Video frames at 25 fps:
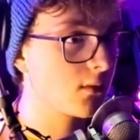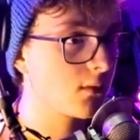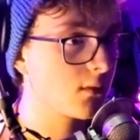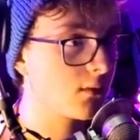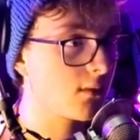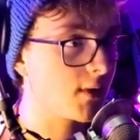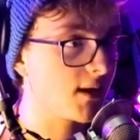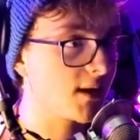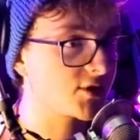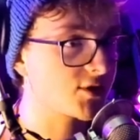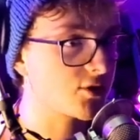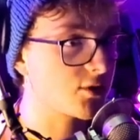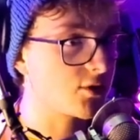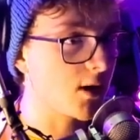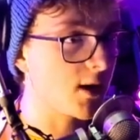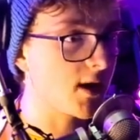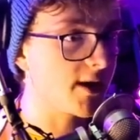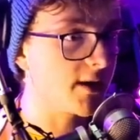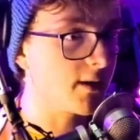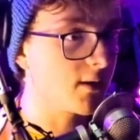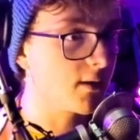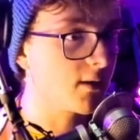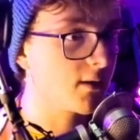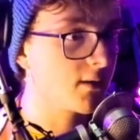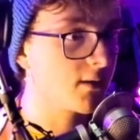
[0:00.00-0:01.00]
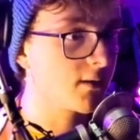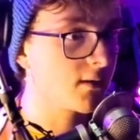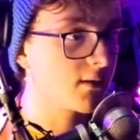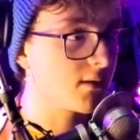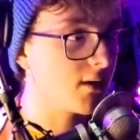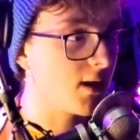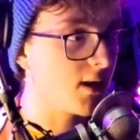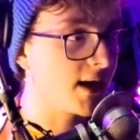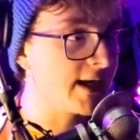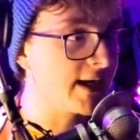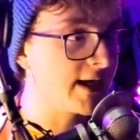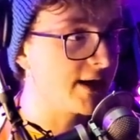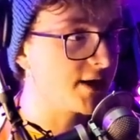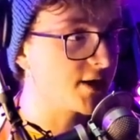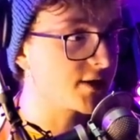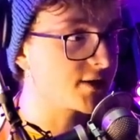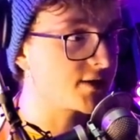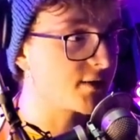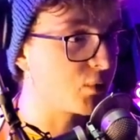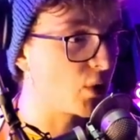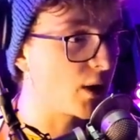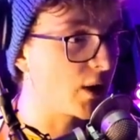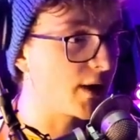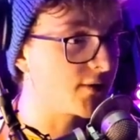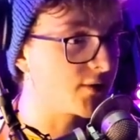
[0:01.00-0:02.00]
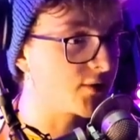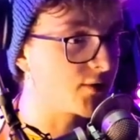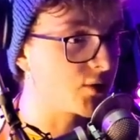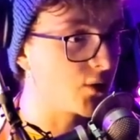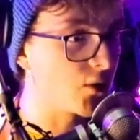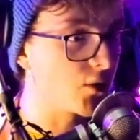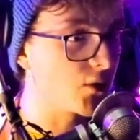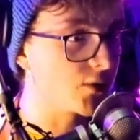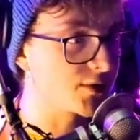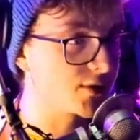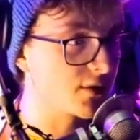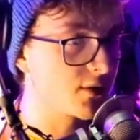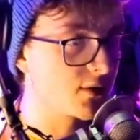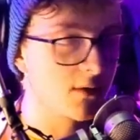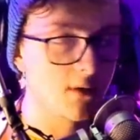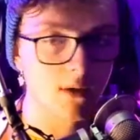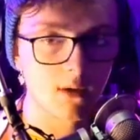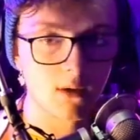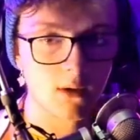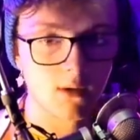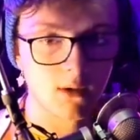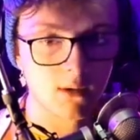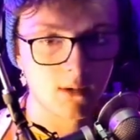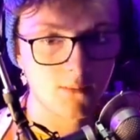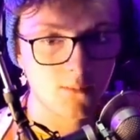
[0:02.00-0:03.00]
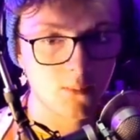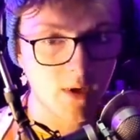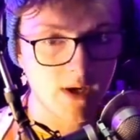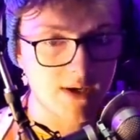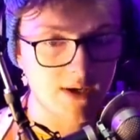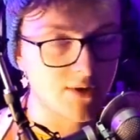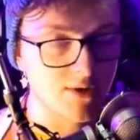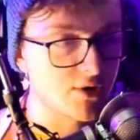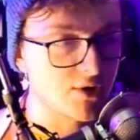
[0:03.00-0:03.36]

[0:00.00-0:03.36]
That's great. I need her to break the doors. Break the